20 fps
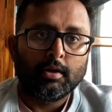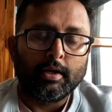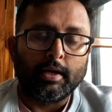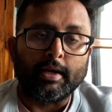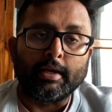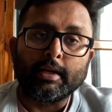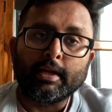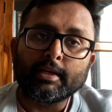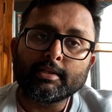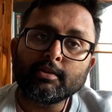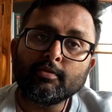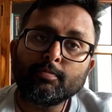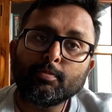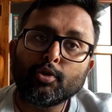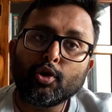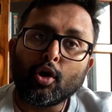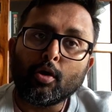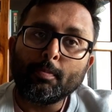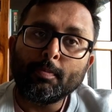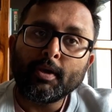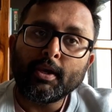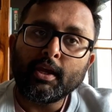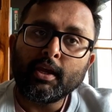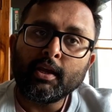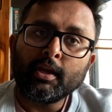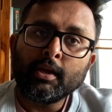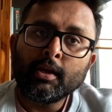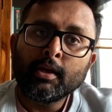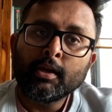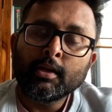In case of
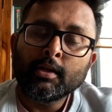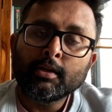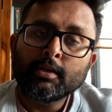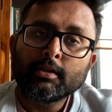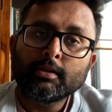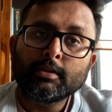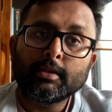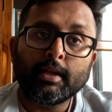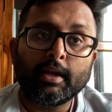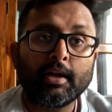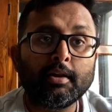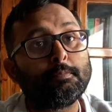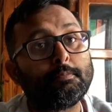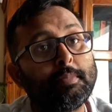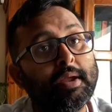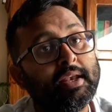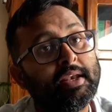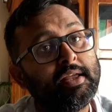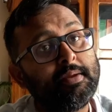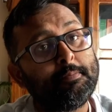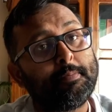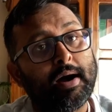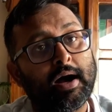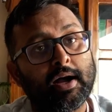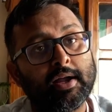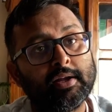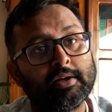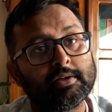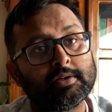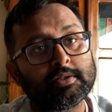monopoly, there are many
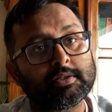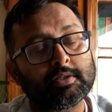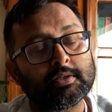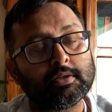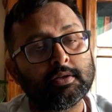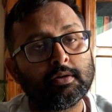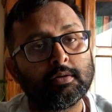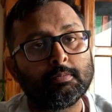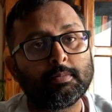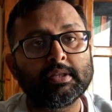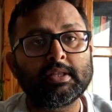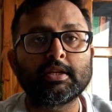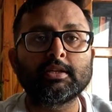buyers, but